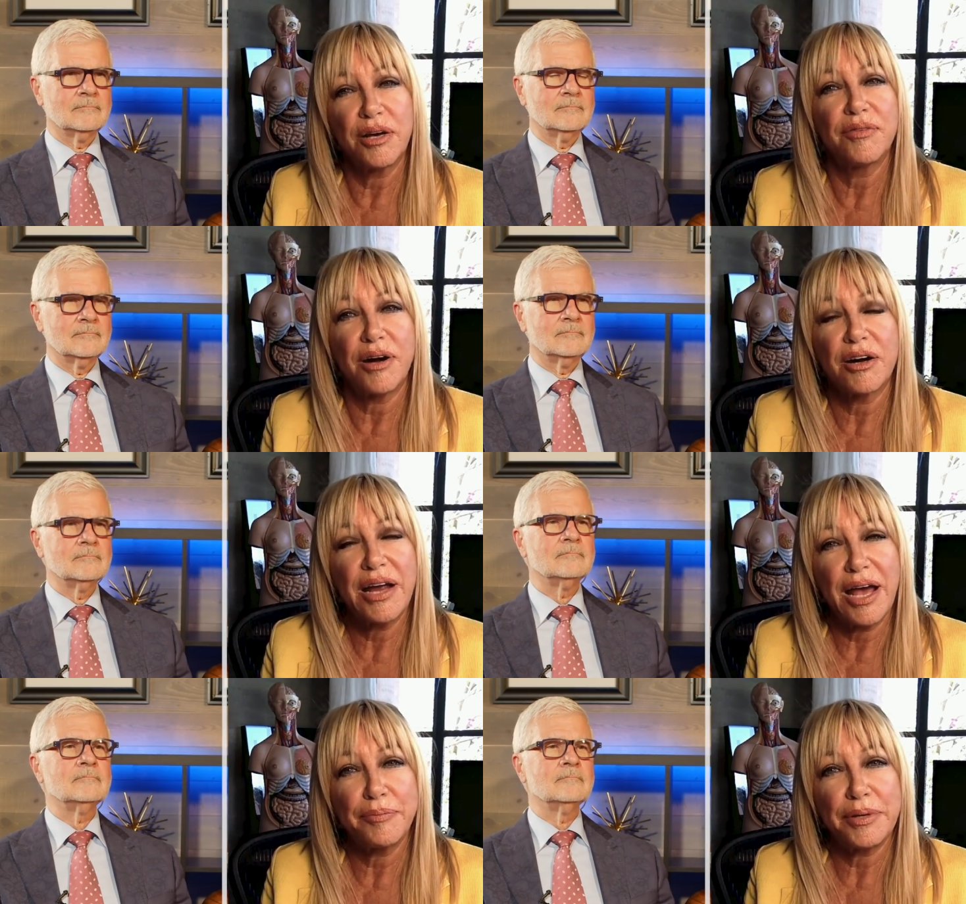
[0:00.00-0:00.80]
Speaker 1: of our
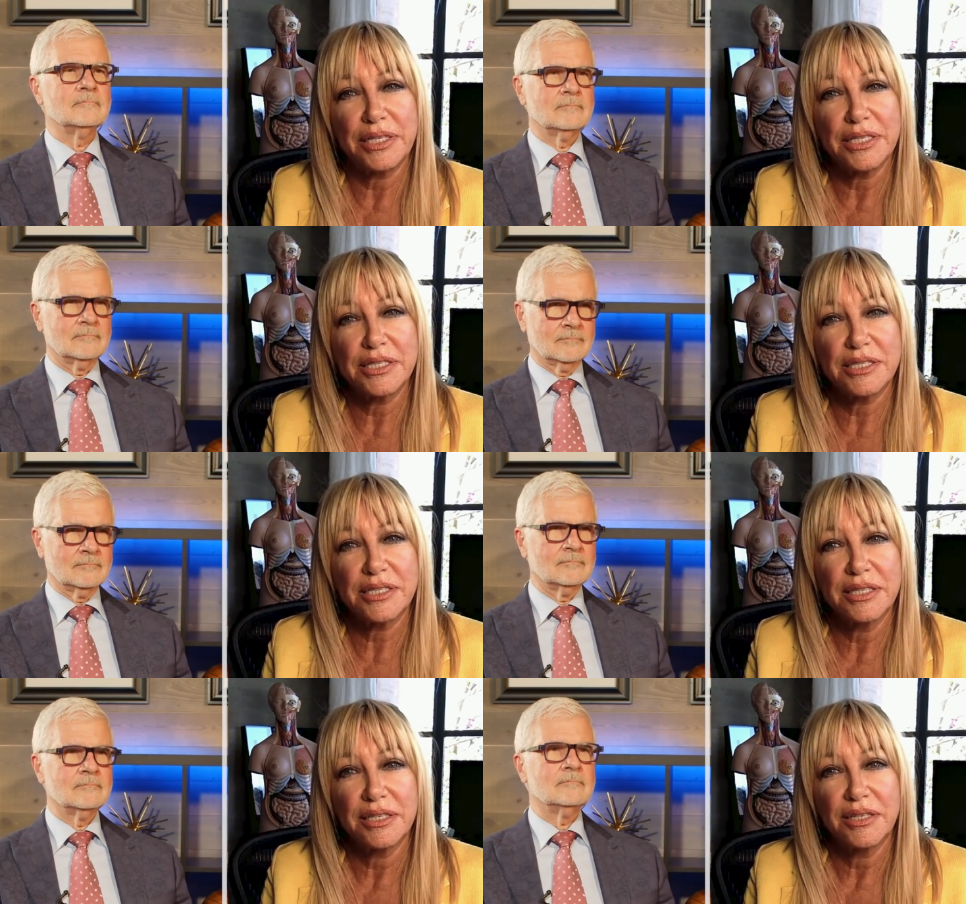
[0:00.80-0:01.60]
happiness
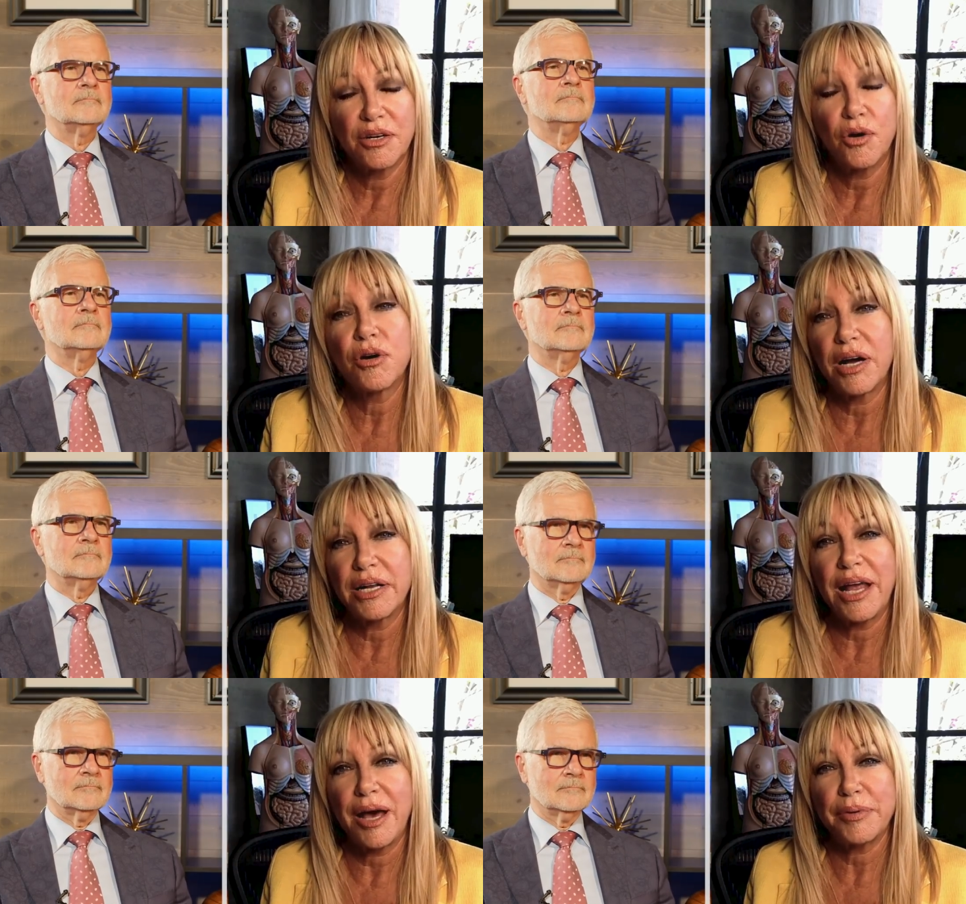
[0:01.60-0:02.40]
or
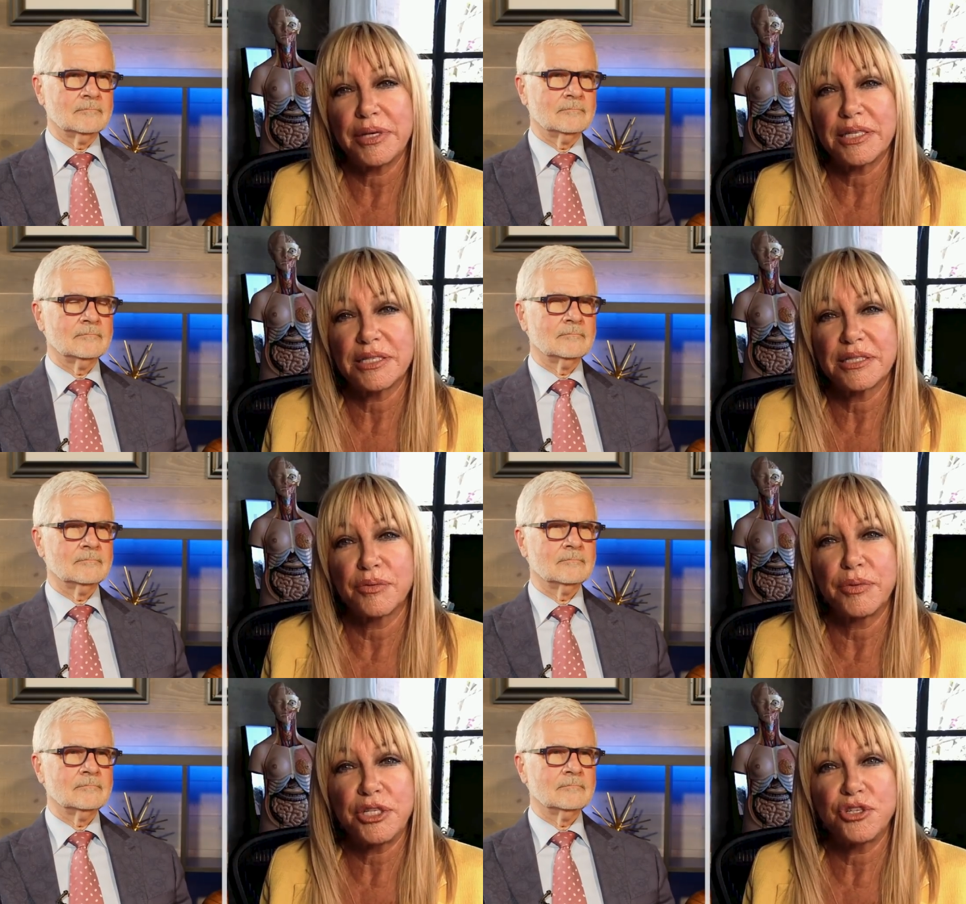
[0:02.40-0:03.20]
unhappiness.
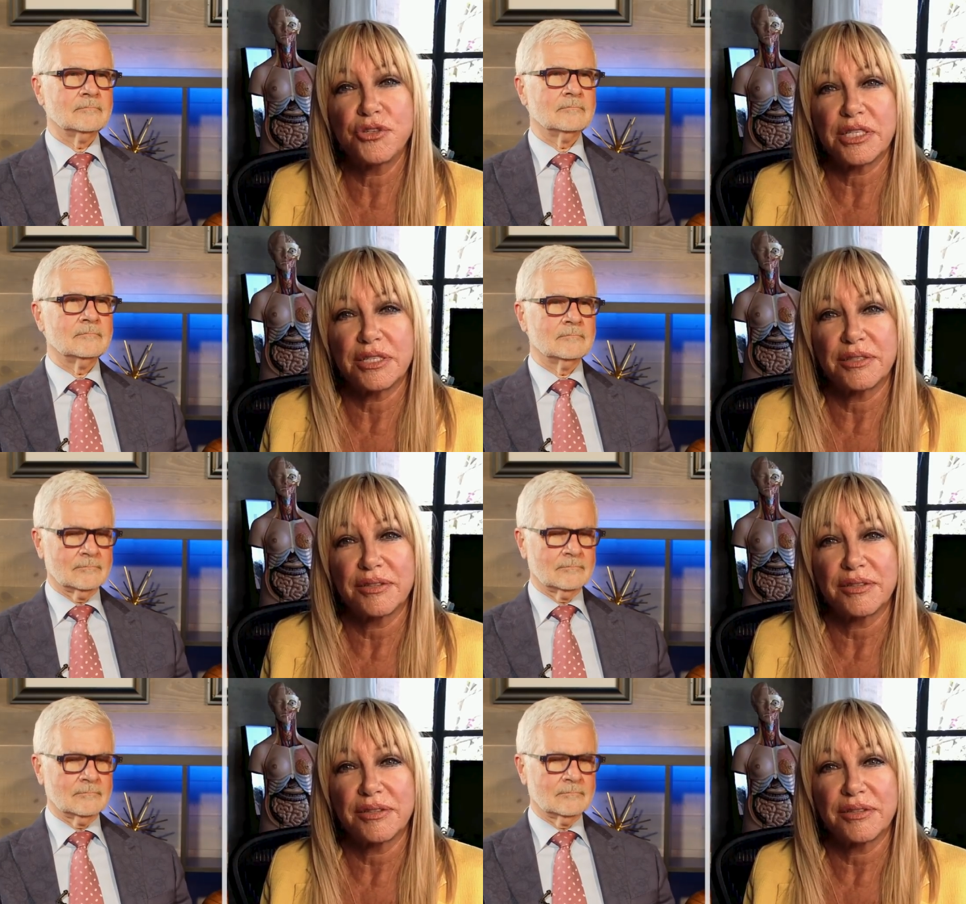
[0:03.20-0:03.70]
We choose it.